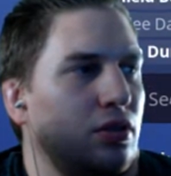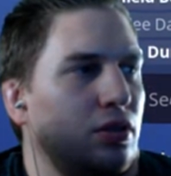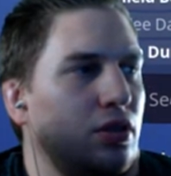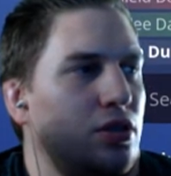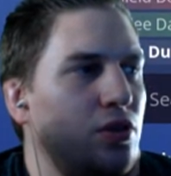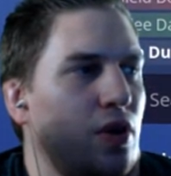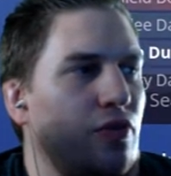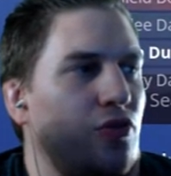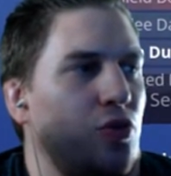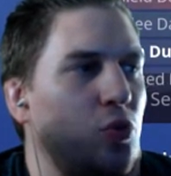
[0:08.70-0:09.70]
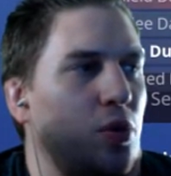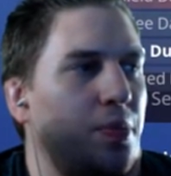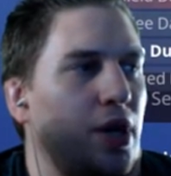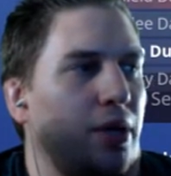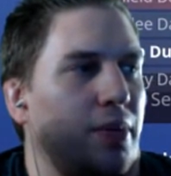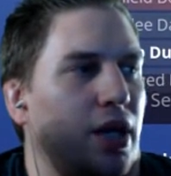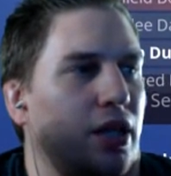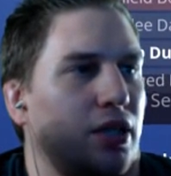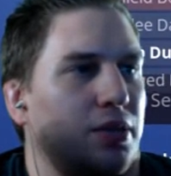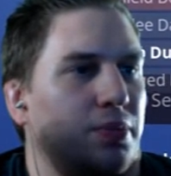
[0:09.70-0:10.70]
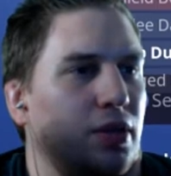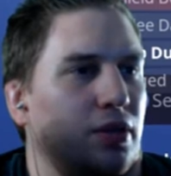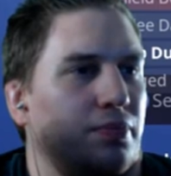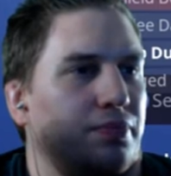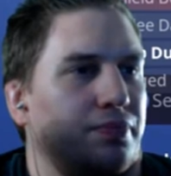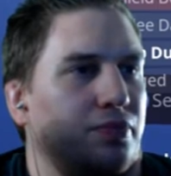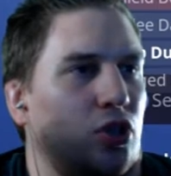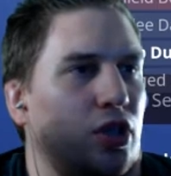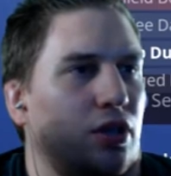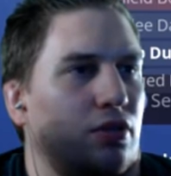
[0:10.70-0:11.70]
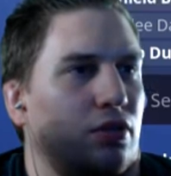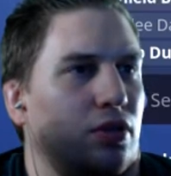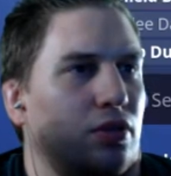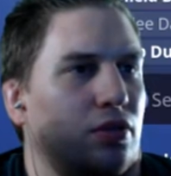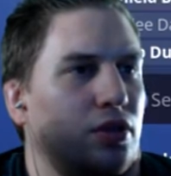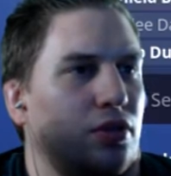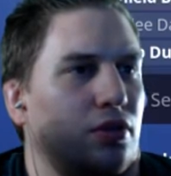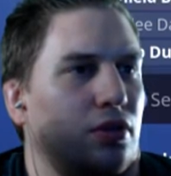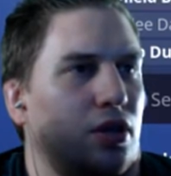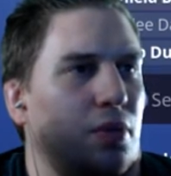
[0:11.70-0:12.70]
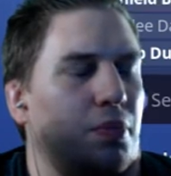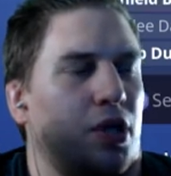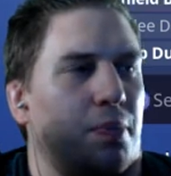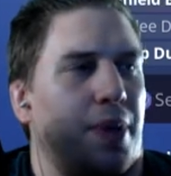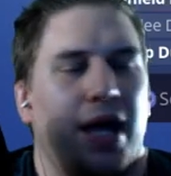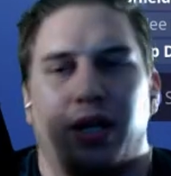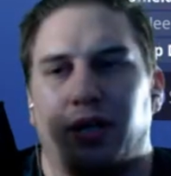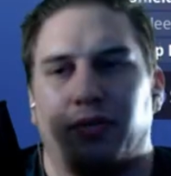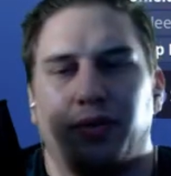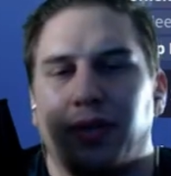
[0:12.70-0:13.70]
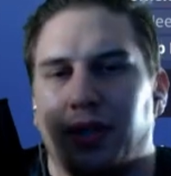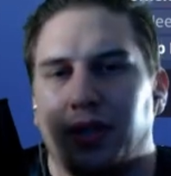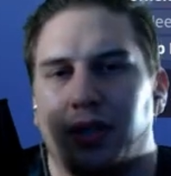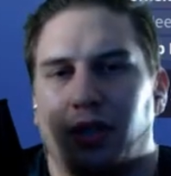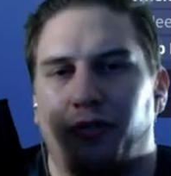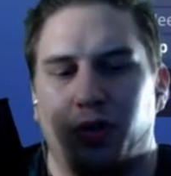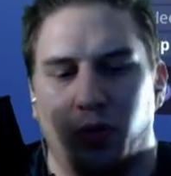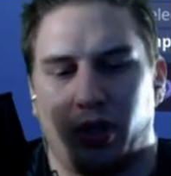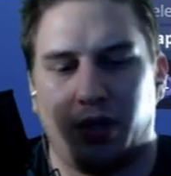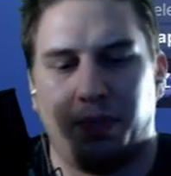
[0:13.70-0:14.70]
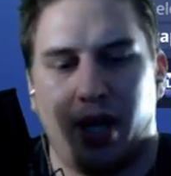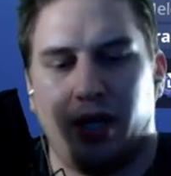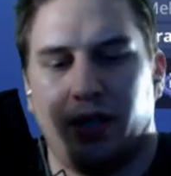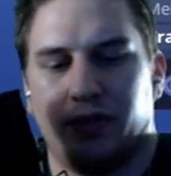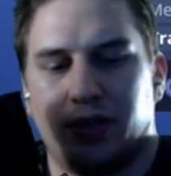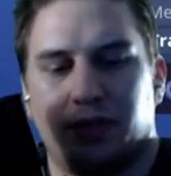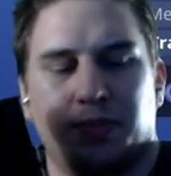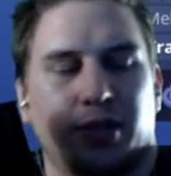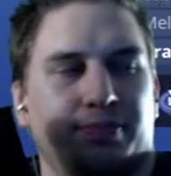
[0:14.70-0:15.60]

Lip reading: I do have a few more pragmatics, but are competitive. A few more competitives, but